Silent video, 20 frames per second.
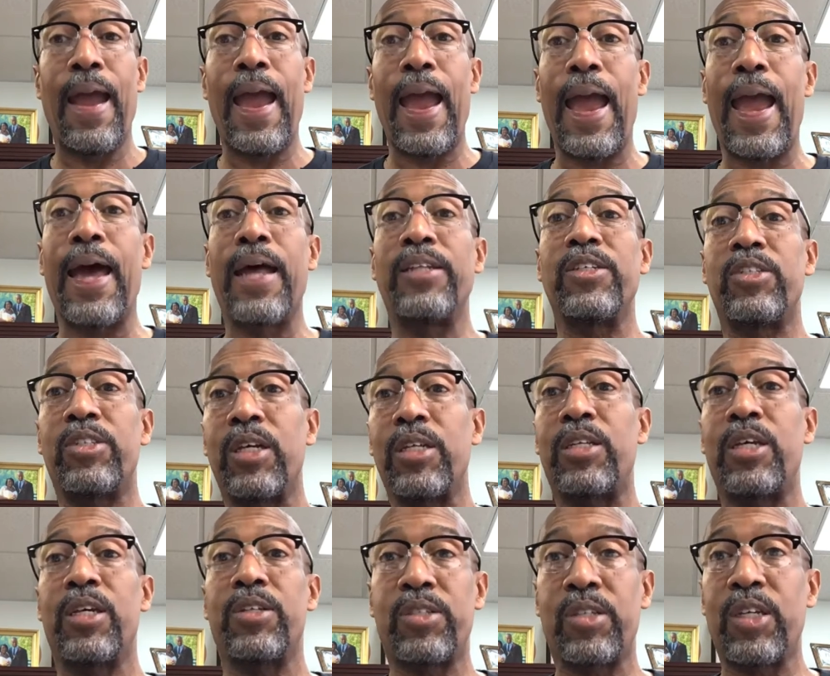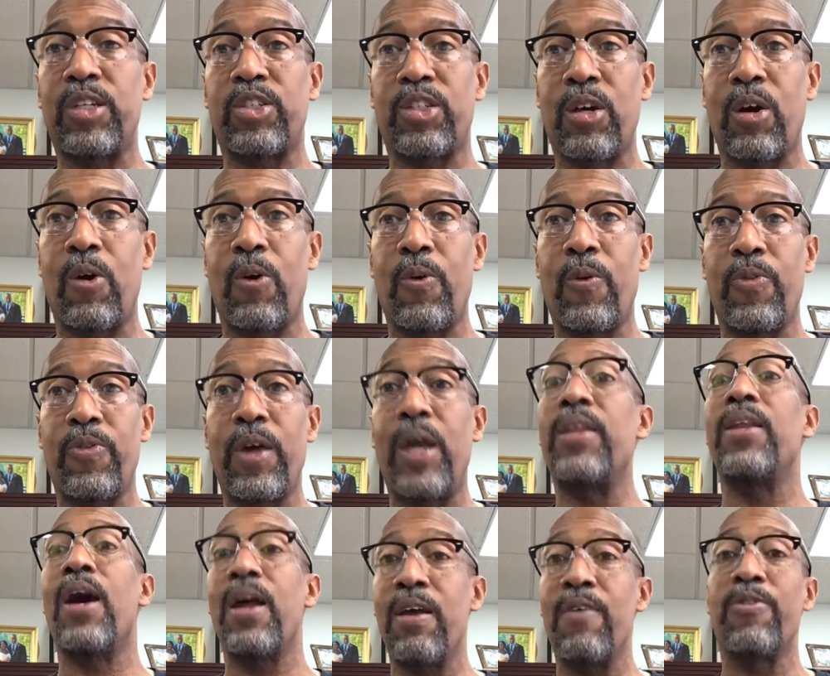And statistics show that
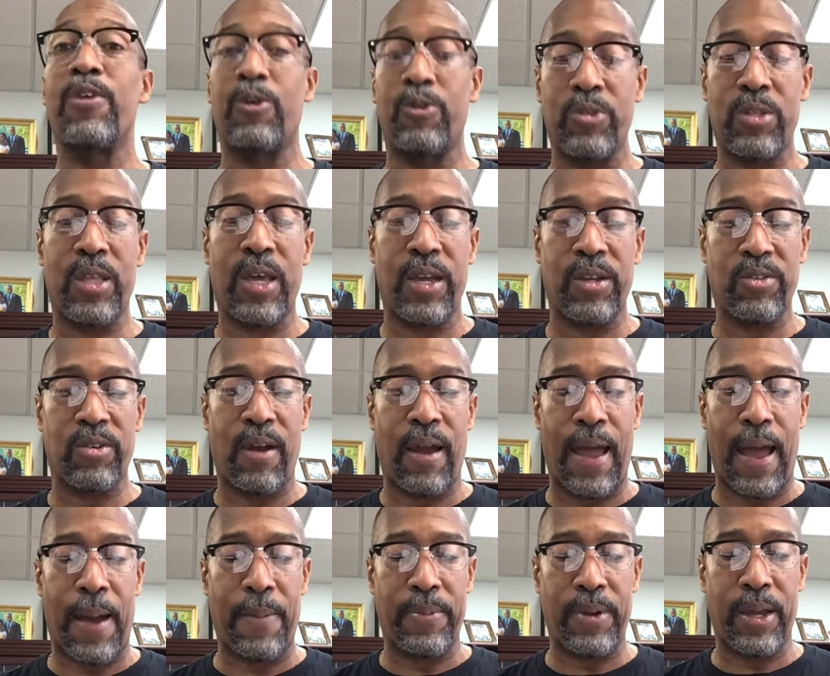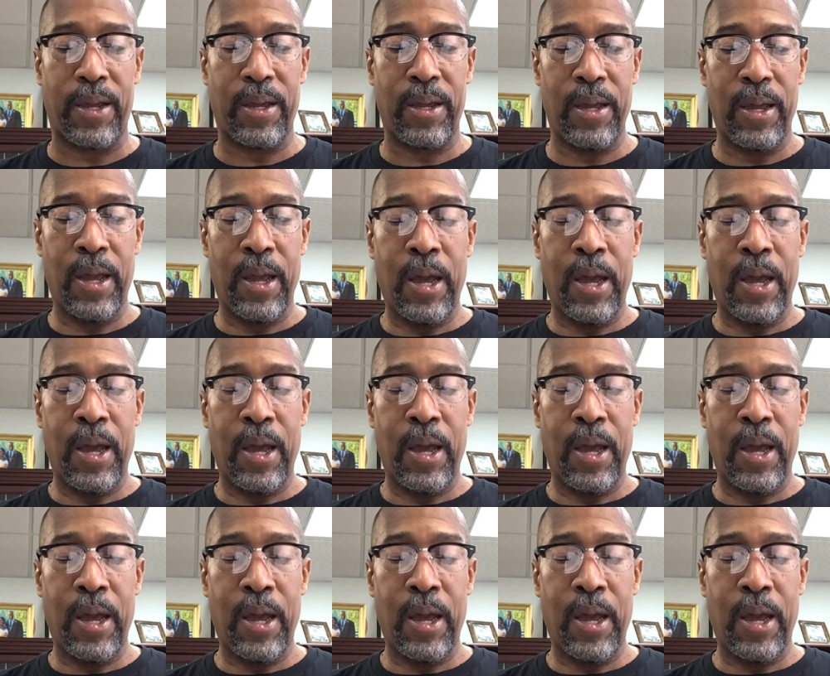none of those things are happening.